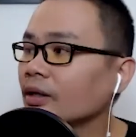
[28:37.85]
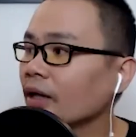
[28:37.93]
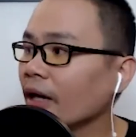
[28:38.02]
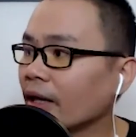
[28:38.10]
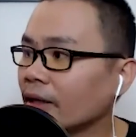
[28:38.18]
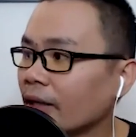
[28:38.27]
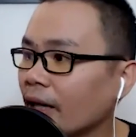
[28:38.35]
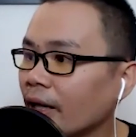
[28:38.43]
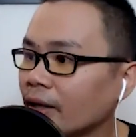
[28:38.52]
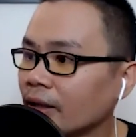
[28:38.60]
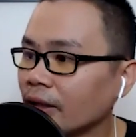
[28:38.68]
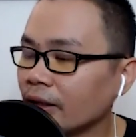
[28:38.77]
And then
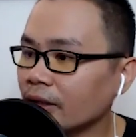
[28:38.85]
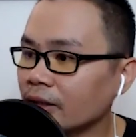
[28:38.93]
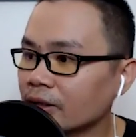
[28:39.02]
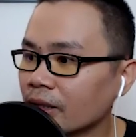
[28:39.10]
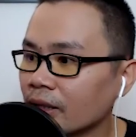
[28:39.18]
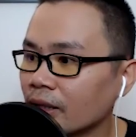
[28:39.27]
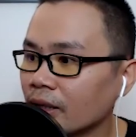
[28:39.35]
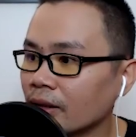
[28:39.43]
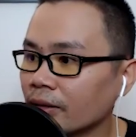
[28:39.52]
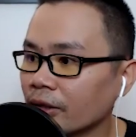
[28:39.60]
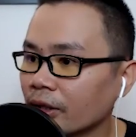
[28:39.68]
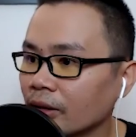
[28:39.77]
his
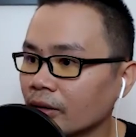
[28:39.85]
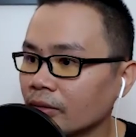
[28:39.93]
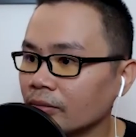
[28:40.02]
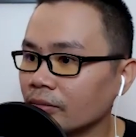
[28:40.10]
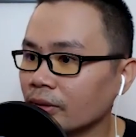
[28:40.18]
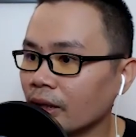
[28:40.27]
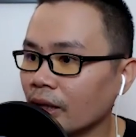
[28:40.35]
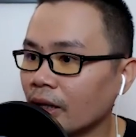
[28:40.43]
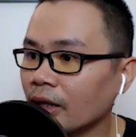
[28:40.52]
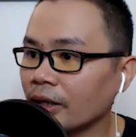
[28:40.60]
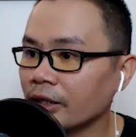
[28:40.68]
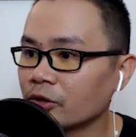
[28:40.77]

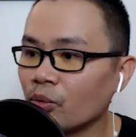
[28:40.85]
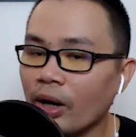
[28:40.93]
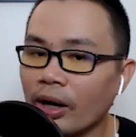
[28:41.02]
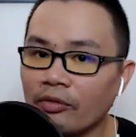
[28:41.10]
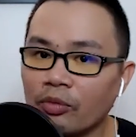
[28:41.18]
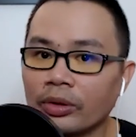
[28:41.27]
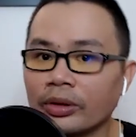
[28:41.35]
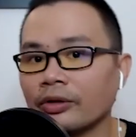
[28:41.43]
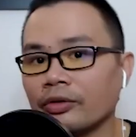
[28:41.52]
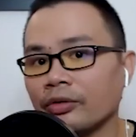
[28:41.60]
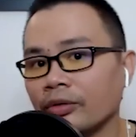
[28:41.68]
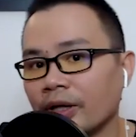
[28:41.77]
wife wanted
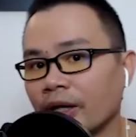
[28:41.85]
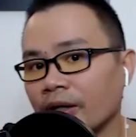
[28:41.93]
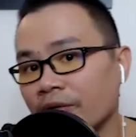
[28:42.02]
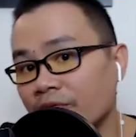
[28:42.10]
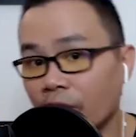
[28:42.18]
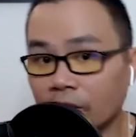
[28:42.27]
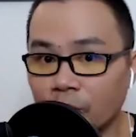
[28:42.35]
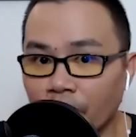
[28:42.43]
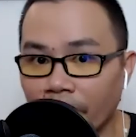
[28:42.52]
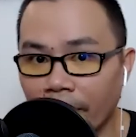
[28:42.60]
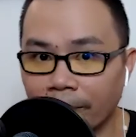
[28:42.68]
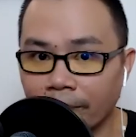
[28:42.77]
to get divorced with him.